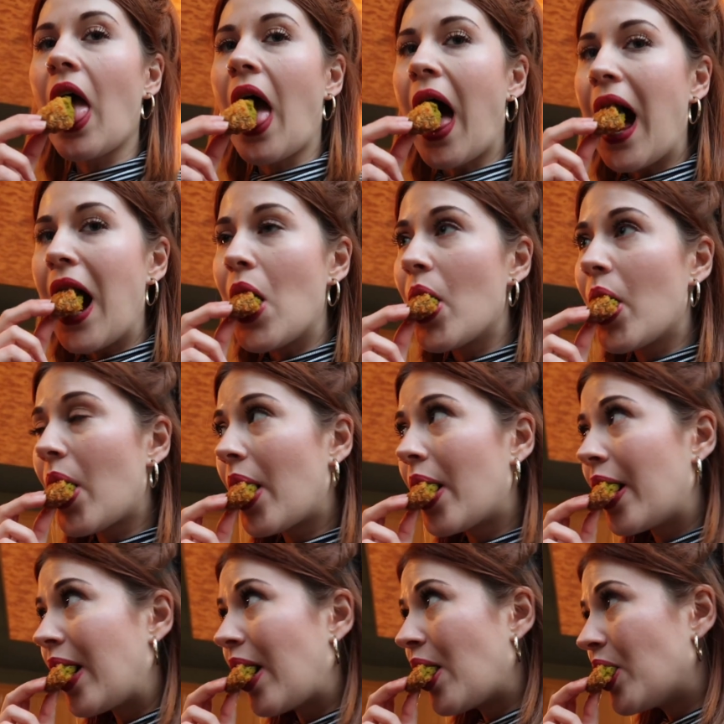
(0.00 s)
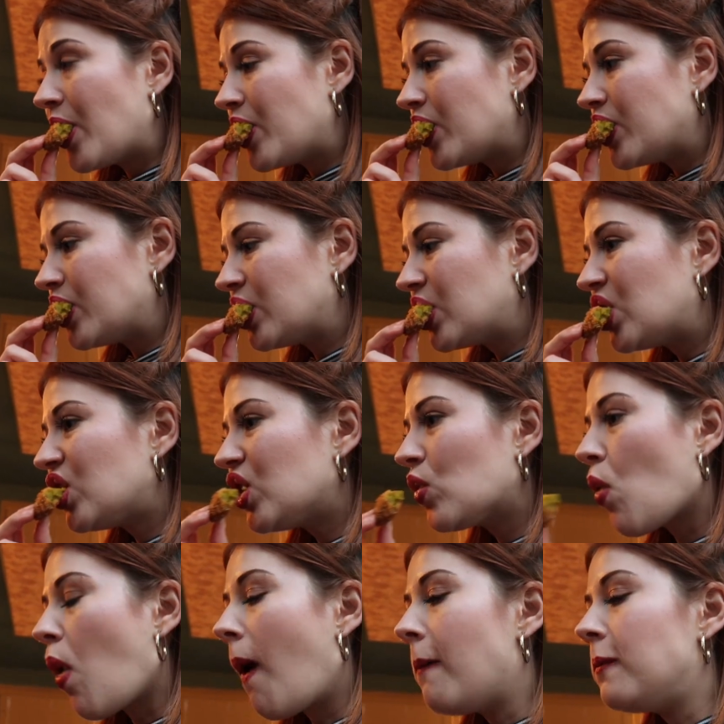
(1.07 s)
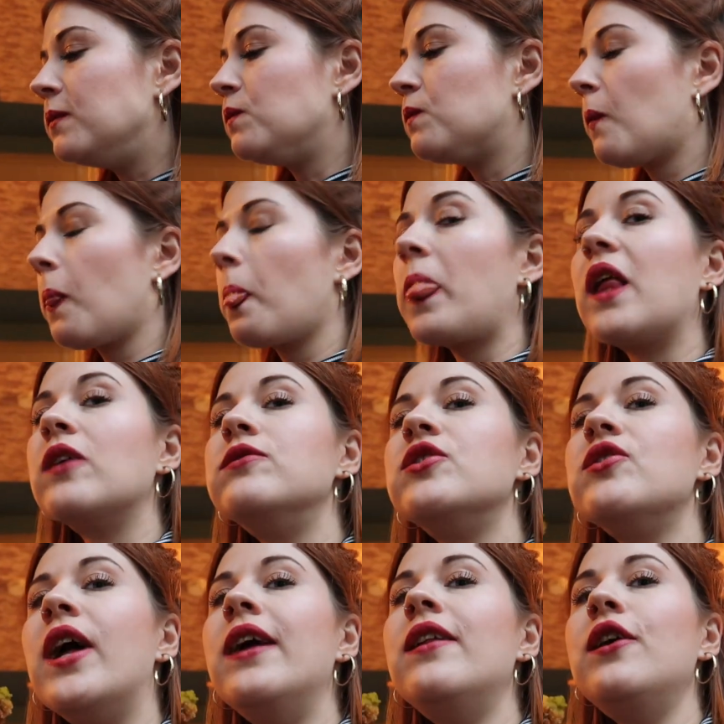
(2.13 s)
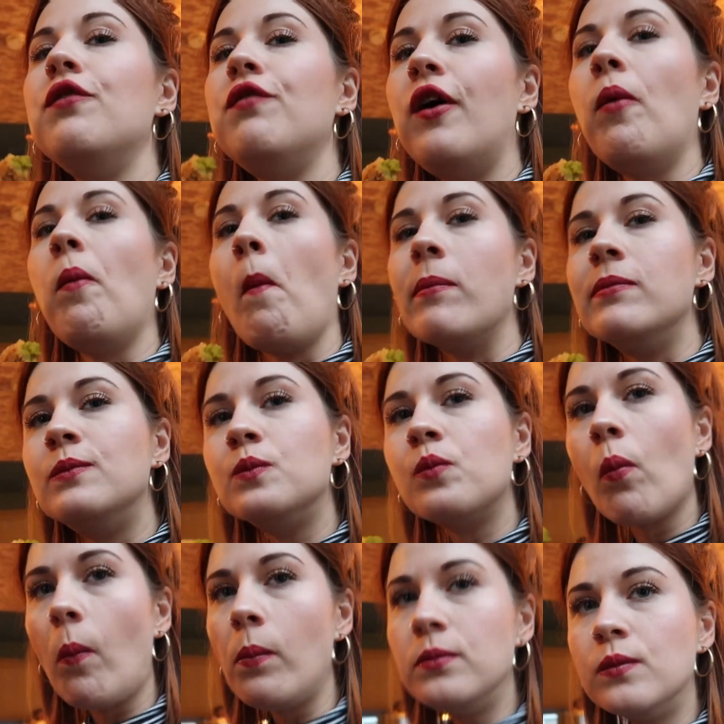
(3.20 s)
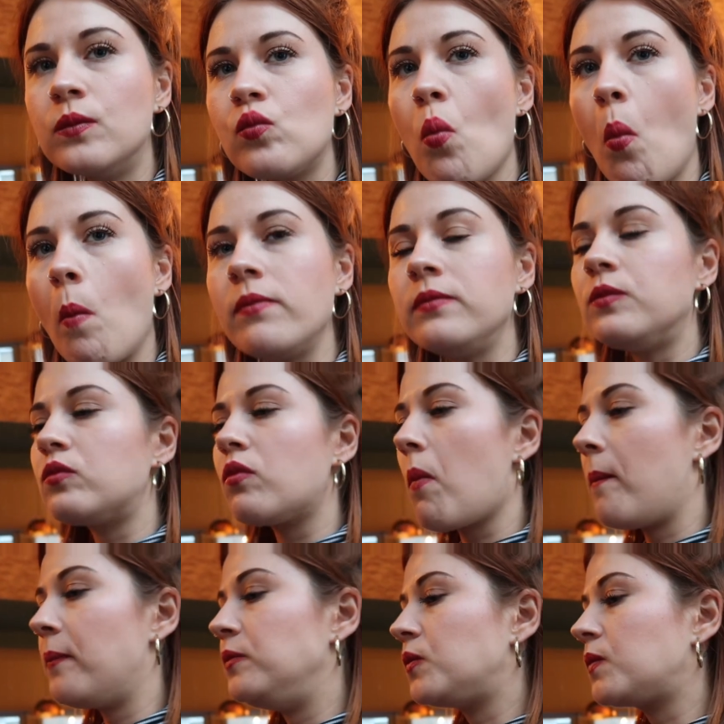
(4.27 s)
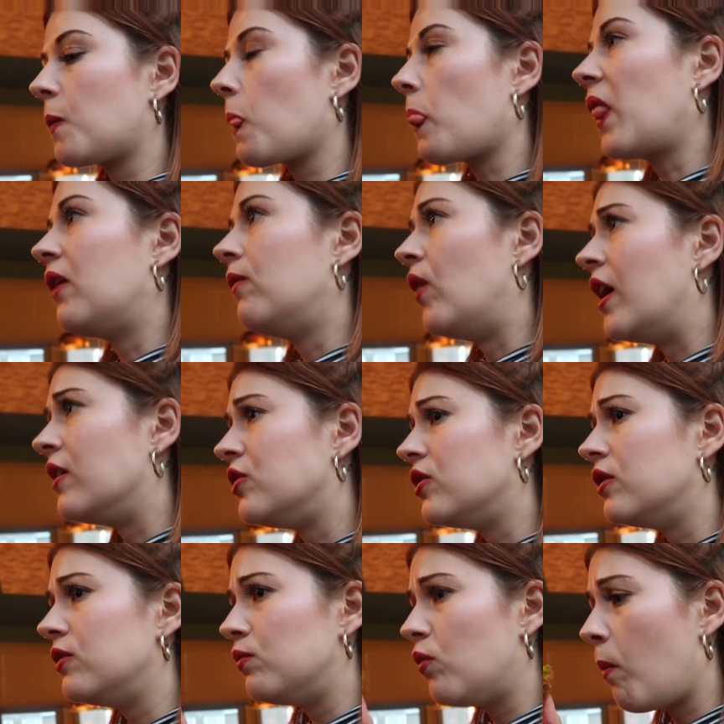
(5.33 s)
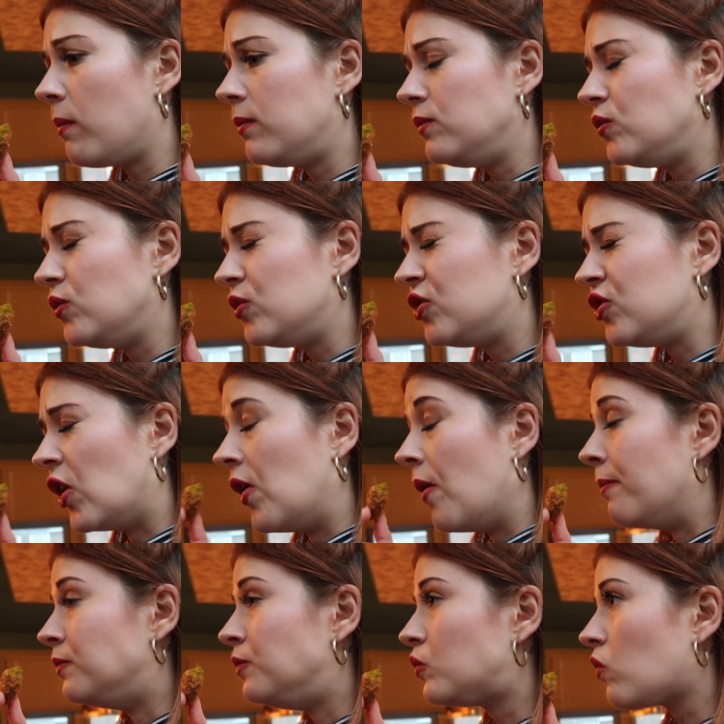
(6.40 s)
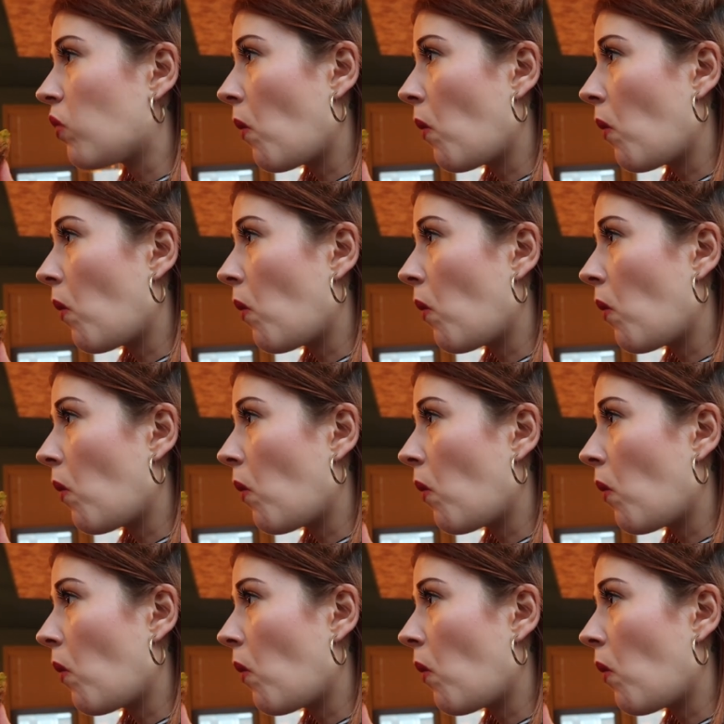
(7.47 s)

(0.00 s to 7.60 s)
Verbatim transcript: the woman came up and she was like, yeah, no sushi. We're not doing sushi tonight. And Fraser was like, what? but it's a sushi place. Where is the sushi?